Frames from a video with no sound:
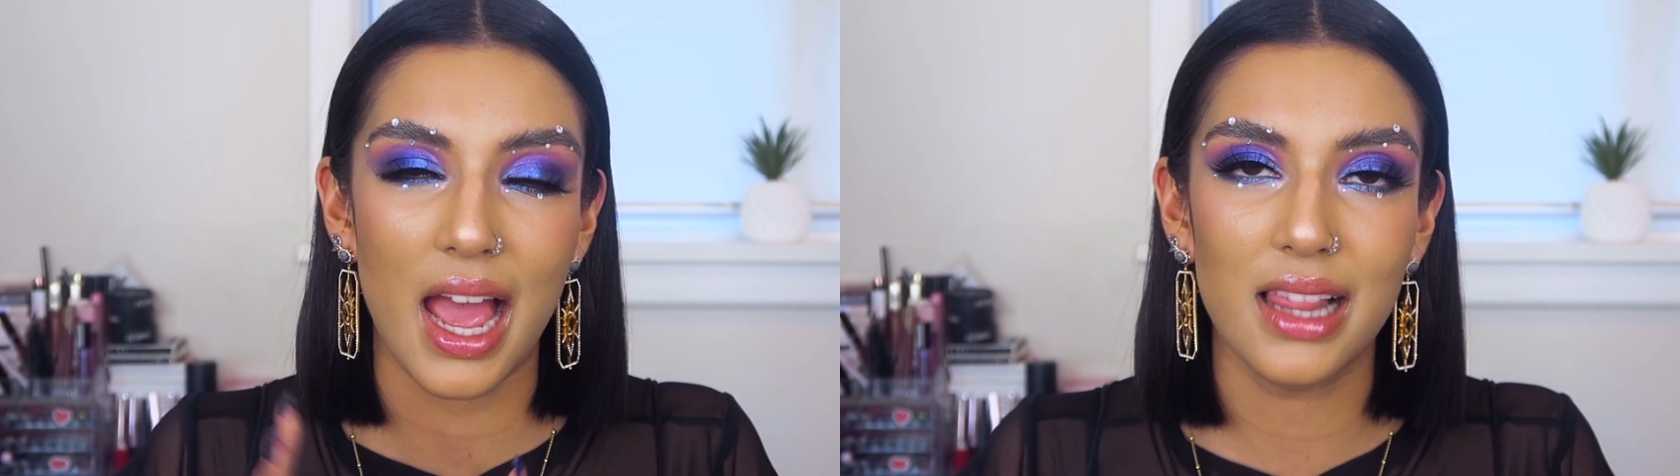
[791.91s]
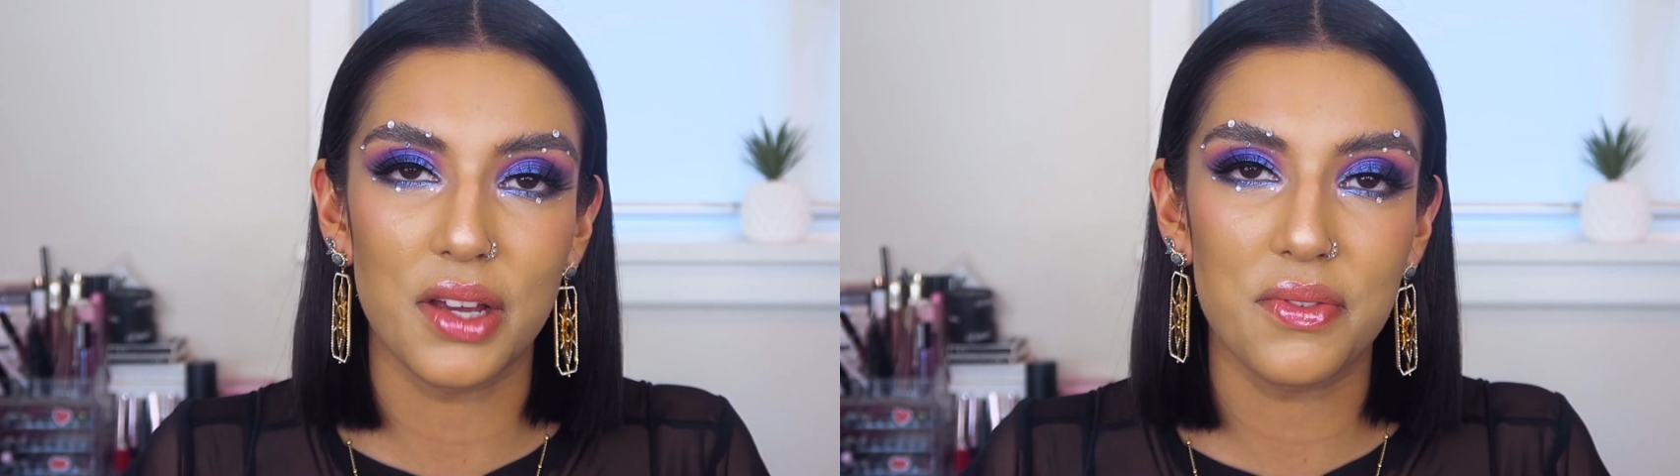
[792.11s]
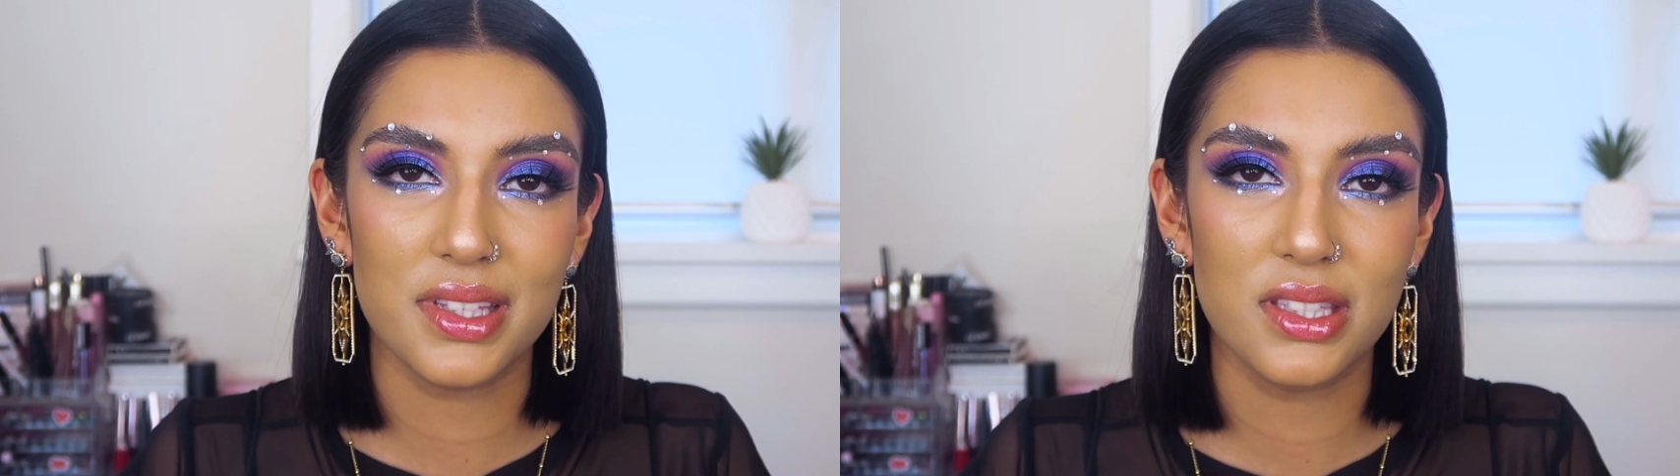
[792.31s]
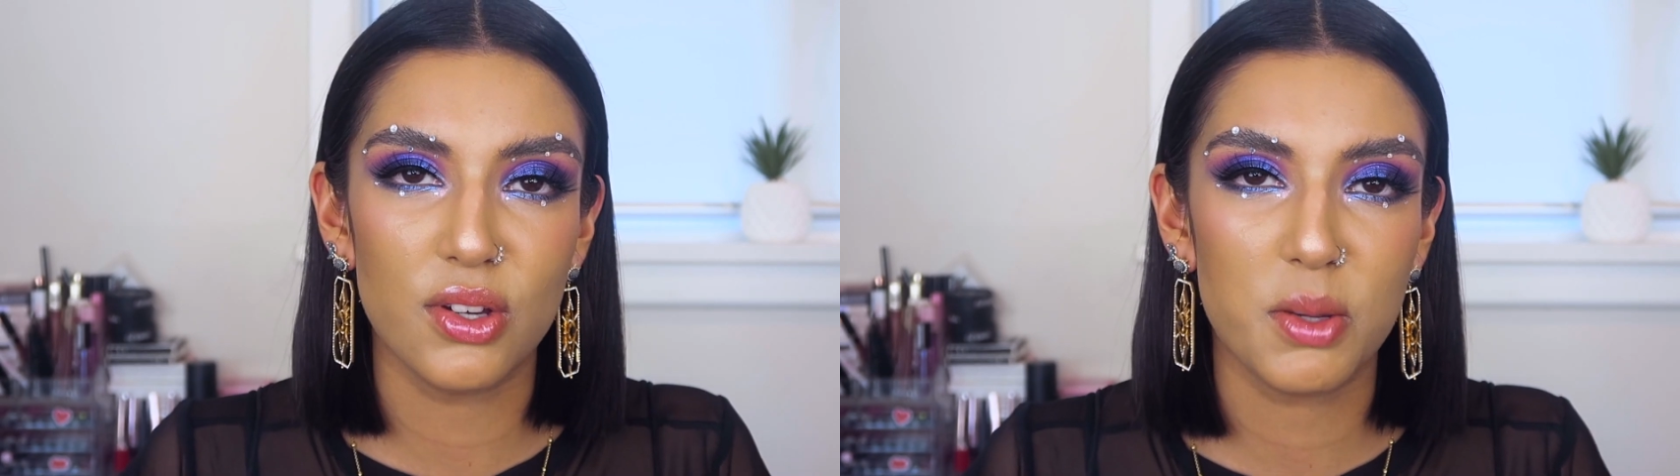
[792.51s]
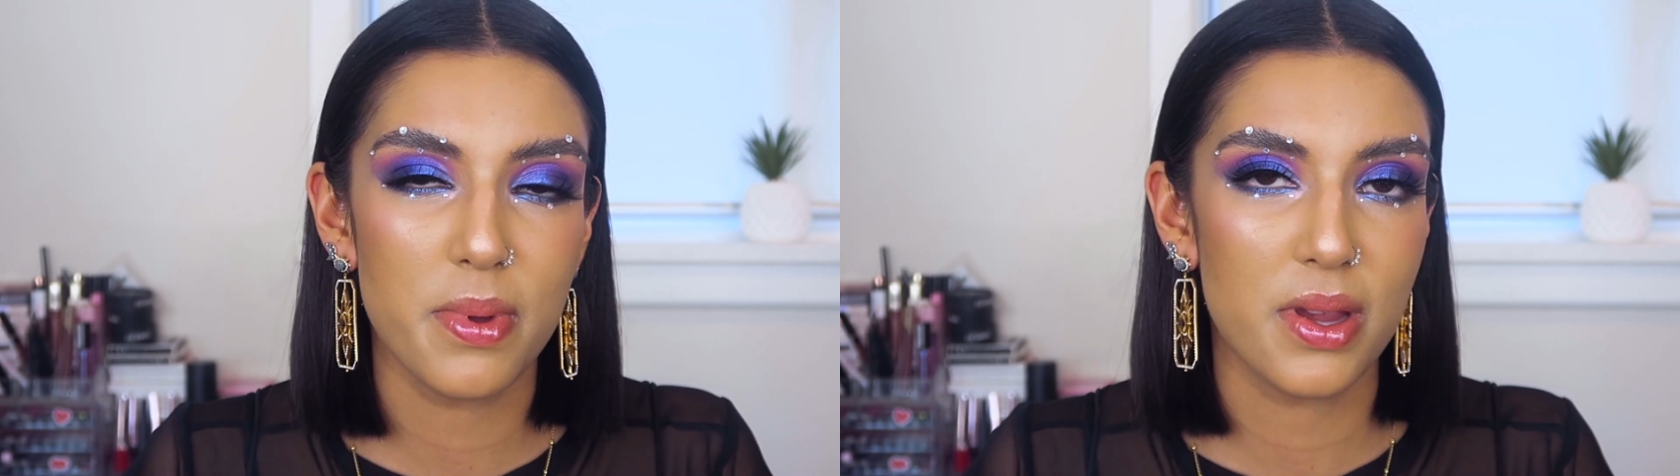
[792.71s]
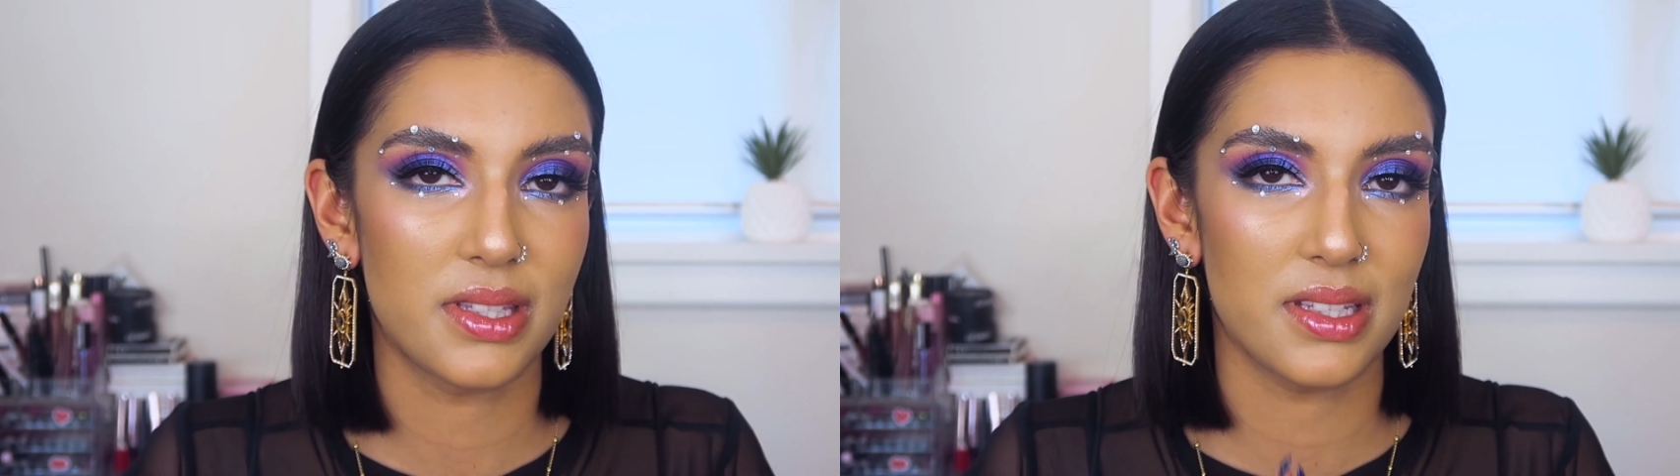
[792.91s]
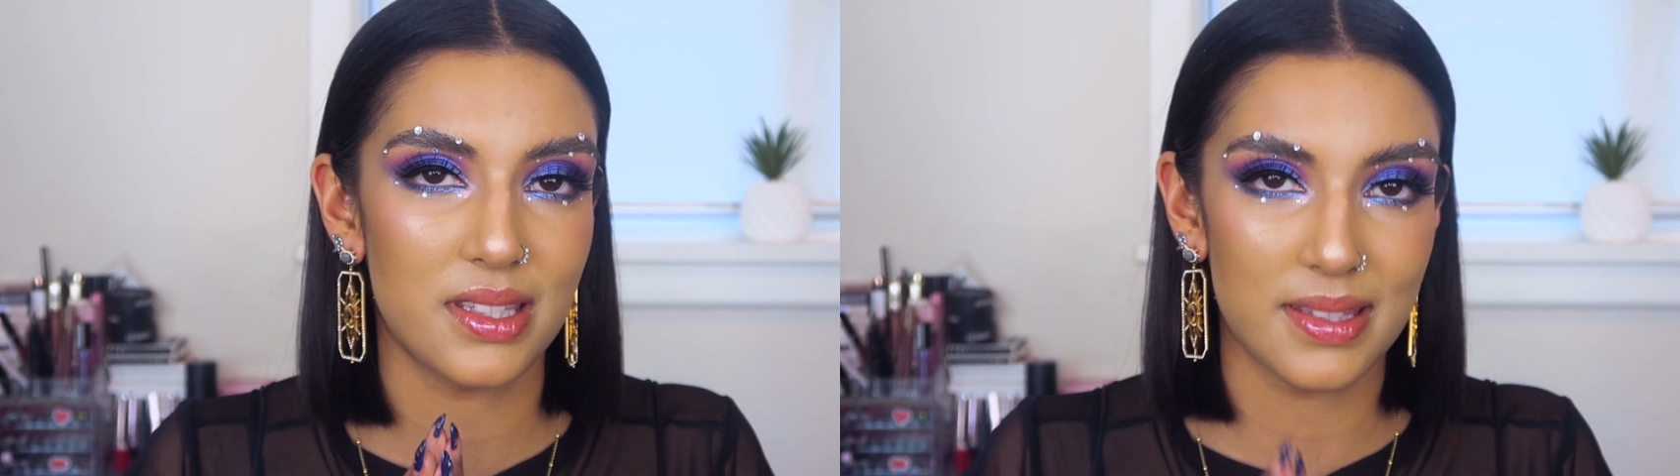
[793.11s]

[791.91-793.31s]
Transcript: I love this look because it's